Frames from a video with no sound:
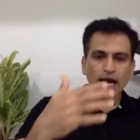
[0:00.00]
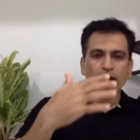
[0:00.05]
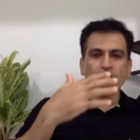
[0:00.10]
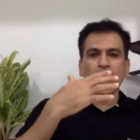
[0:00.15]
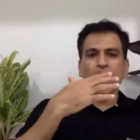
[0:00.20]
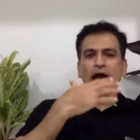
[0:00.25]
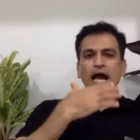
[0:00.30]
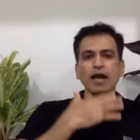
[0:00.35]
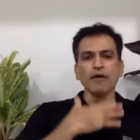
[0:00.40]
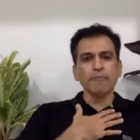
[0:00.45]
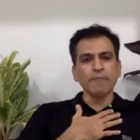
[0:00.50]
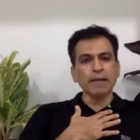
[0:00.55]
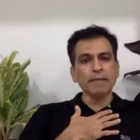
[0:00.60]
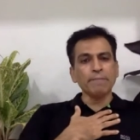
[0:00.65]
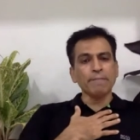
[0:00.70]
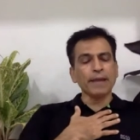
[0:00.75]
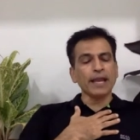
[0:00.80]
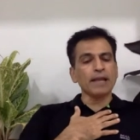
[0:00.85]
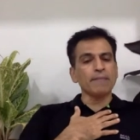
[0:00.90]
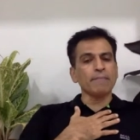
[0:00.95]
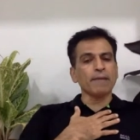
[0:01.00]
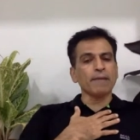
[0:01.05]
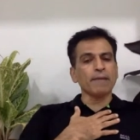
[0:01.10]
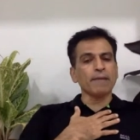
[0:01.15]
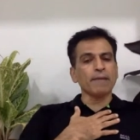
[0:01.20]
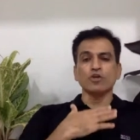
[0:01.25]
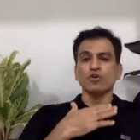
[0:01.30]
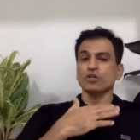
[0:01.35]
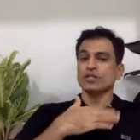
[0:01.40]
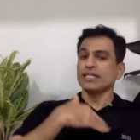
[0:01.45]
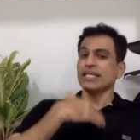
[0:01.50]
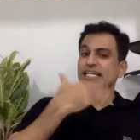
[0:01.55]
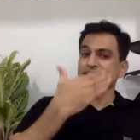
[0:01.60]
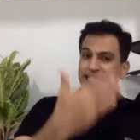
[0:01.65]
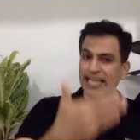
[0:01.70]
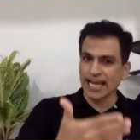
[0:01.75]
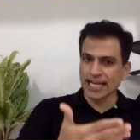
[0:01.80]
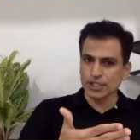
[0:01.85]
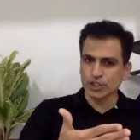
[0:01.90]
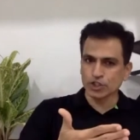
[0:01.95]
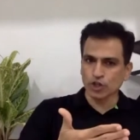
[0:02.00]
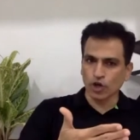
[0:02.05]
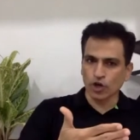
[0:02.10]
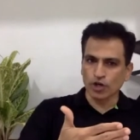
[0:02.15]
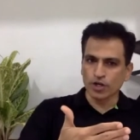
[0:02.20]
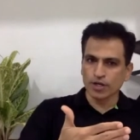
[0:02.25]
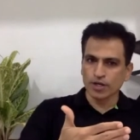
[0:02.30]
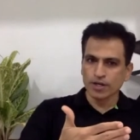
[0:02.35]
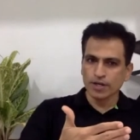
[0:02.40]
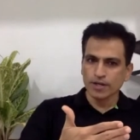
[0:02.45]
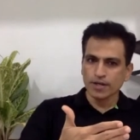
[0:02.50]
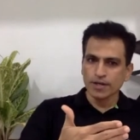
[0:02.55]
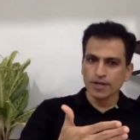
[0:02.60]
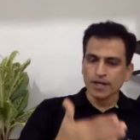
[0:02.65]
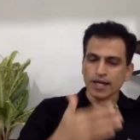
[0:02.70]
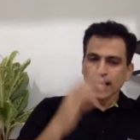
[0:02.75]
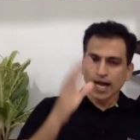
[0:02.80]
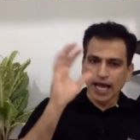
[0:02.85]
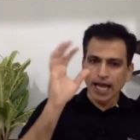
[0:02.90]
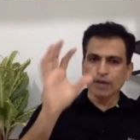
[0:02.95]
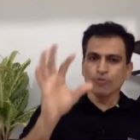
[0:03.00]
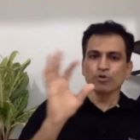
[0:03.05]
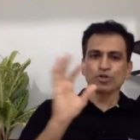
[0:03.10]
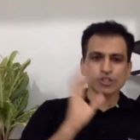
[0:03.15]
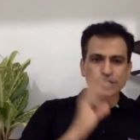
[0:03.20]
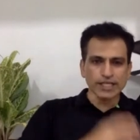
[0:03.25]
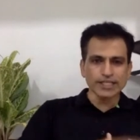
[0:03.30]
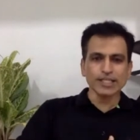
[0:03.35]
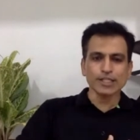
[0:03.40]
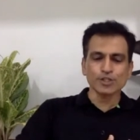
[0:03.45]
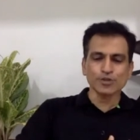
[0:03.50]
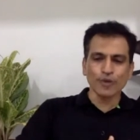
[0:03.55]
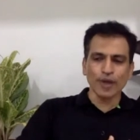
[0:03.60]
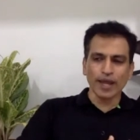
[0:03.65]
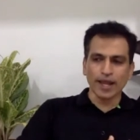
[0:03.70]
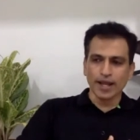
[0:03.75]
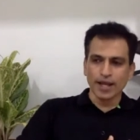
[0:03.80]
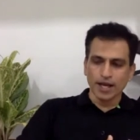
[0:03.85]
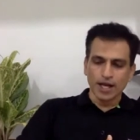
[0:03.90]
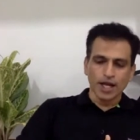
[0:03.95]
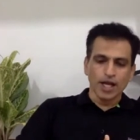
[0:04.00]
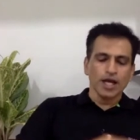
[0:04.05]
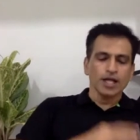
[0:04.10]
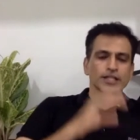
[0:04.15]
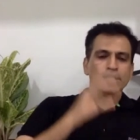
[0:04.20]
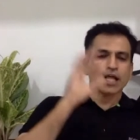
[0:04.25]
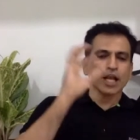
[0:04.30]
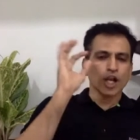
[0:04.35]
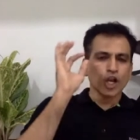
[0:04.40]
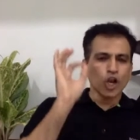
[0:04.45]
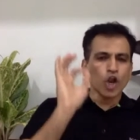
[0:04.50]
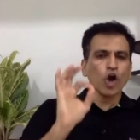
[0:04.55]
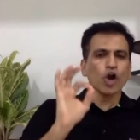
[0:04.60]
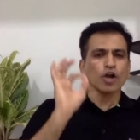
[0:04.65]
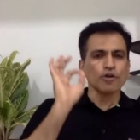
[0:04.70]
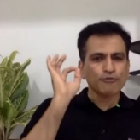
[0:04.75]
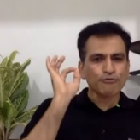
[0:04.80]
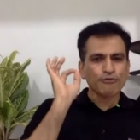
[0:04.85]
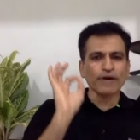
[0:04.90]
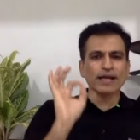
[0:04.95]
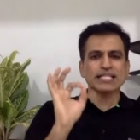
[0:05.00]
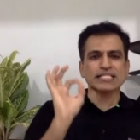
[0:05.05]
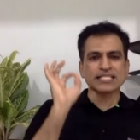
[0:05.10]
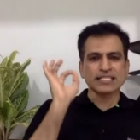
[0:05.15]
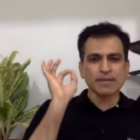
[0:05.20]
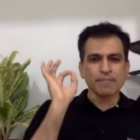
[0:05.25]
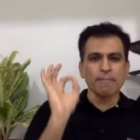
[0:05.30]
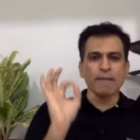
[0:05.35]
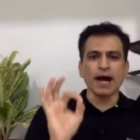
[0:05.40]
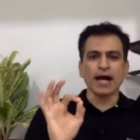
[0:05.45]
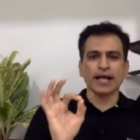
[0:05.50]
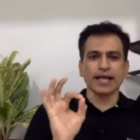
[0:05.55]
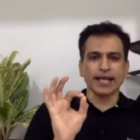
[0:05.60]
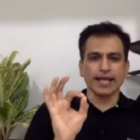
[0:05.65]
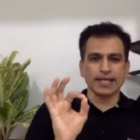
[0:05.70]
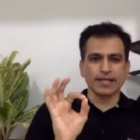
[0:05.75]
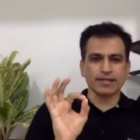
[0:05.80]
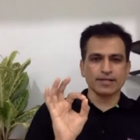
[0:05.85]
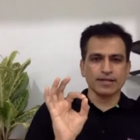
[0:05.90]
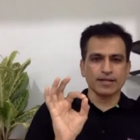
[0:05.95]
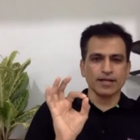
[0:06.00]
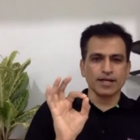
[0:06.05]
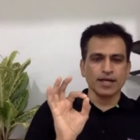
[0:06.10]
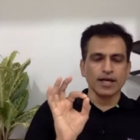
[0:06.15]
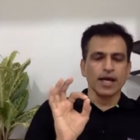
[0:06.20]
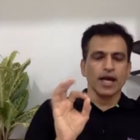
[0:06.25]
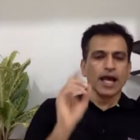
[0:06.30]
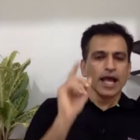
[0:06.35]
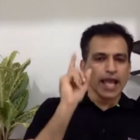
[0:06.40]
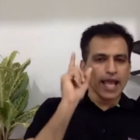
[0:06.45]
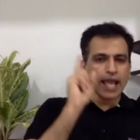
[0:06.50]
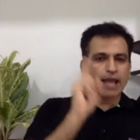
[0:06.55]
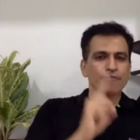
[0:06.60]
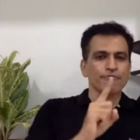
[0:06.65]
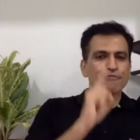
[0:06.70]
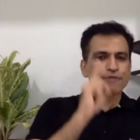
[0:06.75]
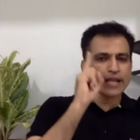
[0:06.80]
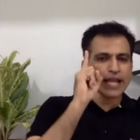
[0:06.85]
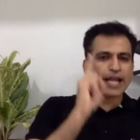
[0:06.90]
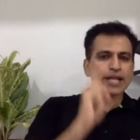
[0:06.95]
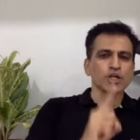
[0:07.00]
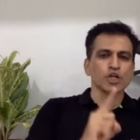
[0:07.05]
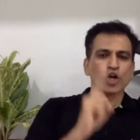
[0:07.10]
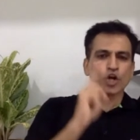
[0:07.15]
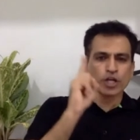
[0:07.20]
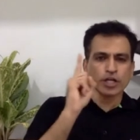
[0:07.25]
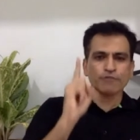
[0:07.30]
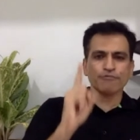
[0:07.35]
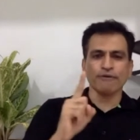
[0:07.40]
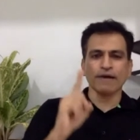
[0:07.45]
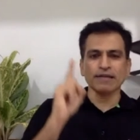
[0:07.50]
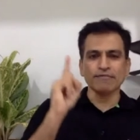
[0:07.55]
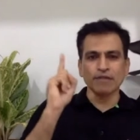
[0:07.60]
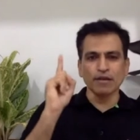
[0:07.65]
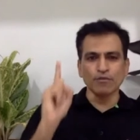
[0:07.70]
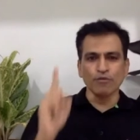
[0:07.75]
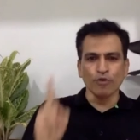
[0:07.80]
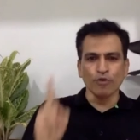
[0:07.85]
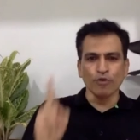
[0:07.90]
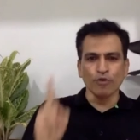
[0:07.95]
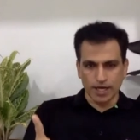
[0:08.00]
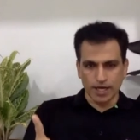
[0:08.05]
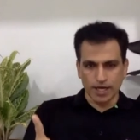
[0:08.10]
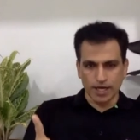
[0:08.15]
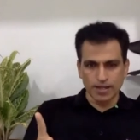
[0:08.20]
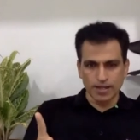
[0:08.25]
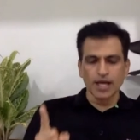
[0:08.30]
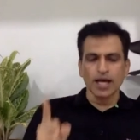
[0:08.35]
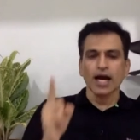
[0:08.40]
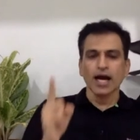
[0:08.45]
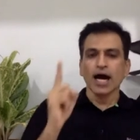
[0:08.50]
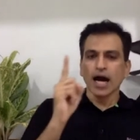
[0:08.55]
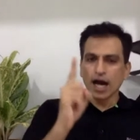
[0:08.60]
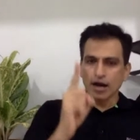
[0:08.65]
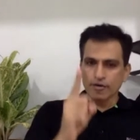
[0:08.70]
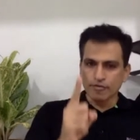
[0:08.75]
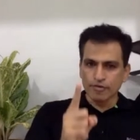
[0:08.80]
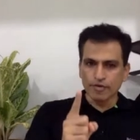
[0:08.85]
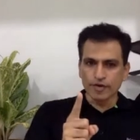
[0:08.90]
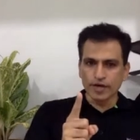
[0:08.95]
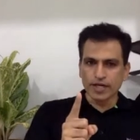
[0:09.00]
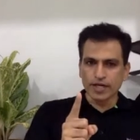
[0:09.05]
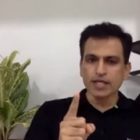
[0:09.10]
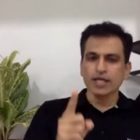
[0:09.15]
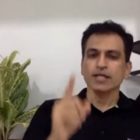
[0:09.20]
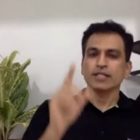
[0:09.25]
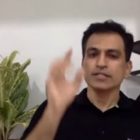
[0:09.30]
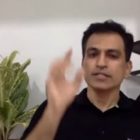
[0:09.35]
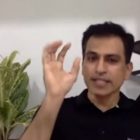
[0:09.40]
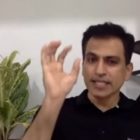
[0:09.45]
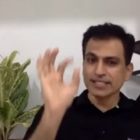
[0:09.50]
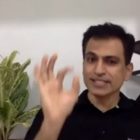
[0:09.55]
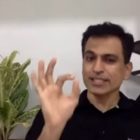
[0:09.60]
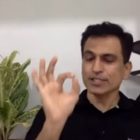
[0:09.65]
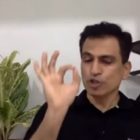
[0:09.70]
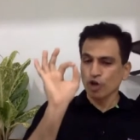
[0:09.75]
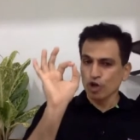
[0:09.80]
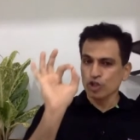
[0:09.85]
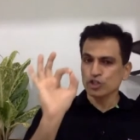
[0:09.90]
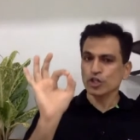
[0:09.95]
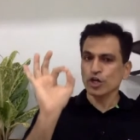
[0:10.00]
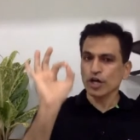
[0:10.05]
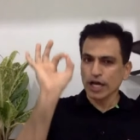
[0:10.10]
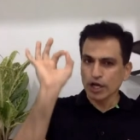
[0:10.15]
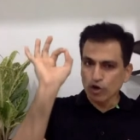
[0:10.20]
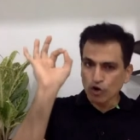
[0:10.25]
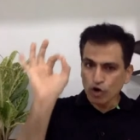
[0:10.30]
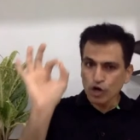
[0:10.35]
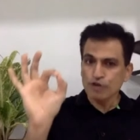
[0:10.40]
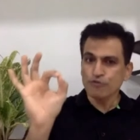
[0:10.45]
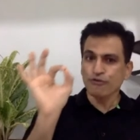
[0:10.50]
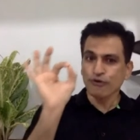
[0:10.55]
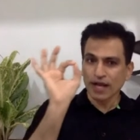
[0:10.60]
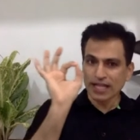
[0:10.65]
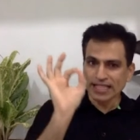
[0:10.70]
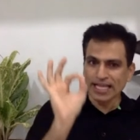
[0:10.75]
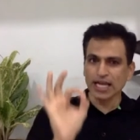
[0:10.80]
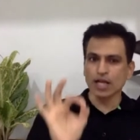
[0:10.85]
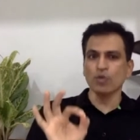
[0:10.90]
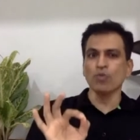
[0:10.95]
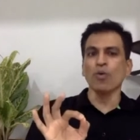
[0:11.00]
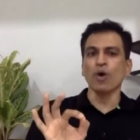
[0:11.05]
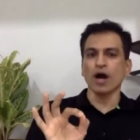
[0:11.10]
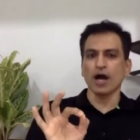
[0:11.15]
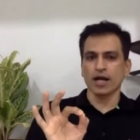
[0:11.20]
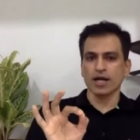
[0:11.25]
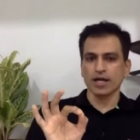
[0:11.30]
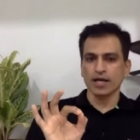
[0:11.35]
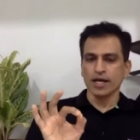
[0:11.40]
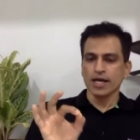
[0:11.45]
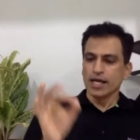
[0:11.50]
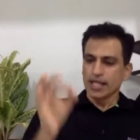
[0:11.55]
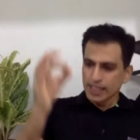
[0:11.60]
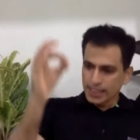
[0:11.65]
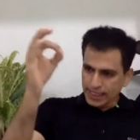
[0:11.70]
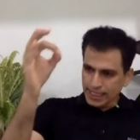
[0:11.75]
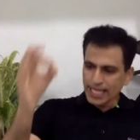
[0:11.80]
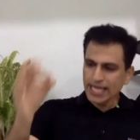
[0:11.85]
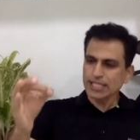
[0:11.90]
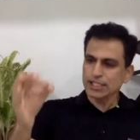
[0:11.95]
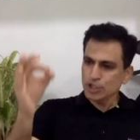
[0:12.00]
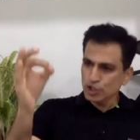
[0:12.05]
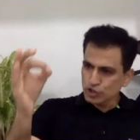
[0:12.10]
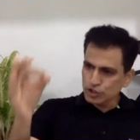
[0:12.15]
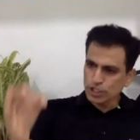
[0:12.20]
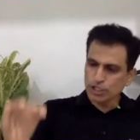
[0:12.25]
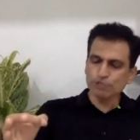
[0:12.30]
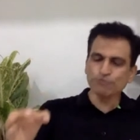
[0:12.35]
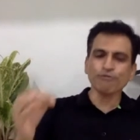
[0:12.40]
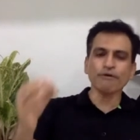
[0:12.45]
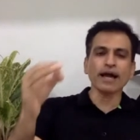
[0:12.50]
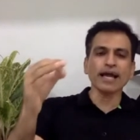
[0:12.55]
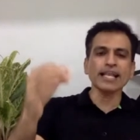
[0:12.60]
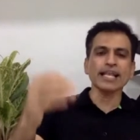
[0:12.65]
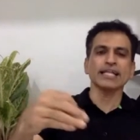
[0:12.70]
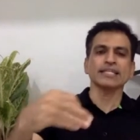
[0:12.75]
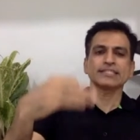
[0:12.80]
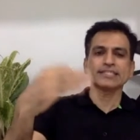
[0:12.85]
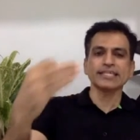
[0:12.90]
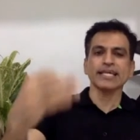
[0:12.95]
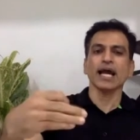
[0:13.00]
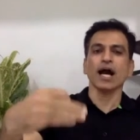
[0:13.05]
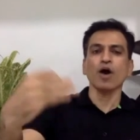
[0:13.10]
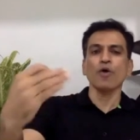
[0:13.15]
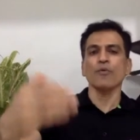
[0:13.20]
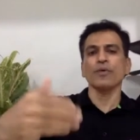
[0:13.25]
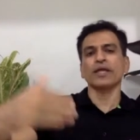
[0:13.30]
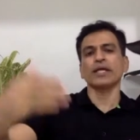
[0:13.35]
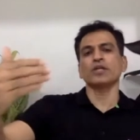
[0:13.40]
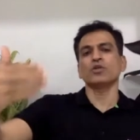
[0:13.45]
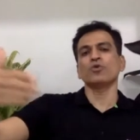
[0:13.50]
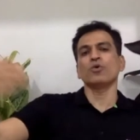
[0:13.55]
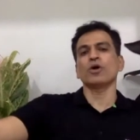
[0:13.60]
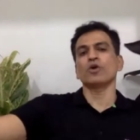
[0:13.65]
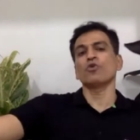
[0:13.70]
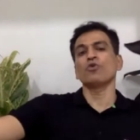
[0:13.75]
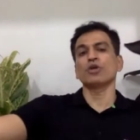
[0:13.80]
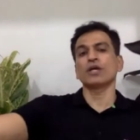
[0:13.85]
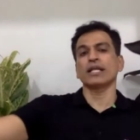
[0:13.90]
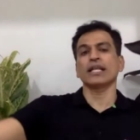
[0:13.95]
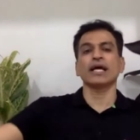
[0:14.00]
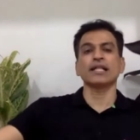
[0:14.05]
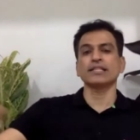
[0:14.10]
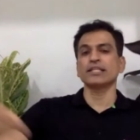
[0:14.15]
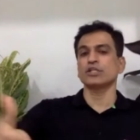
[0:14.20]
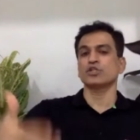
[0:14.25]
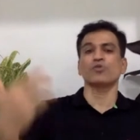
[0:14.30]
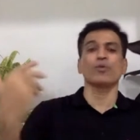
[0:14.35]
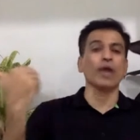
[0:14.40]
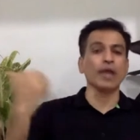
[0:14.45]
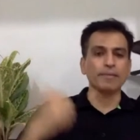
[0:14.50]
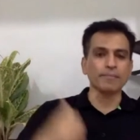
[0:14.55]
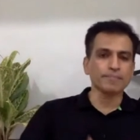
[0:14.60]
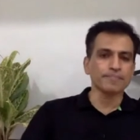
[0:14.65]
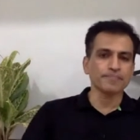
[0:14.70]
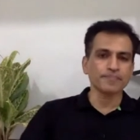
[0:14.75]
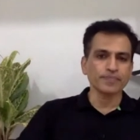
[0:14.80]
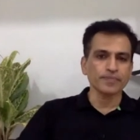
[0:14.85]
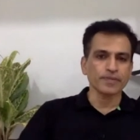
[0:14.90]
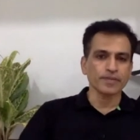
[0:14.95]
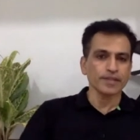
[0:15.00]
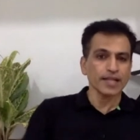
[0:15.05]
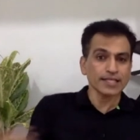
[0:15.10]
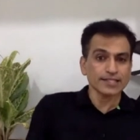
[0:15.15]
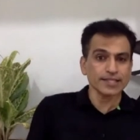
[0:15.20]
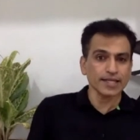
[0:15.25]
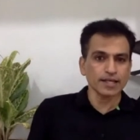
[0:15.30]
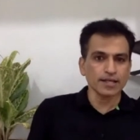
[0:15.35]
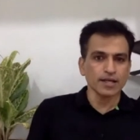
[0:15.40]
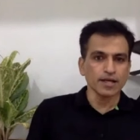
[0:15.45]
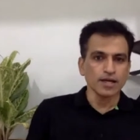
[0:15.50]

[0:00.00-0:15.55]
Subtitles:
I've been paid money to teach hands-on. I would say this way, there are a lot of files in the market. Every endodontic file will work. However, this is also a good file that will work. Let's use this file and see how we can do a root canal this way. That's it.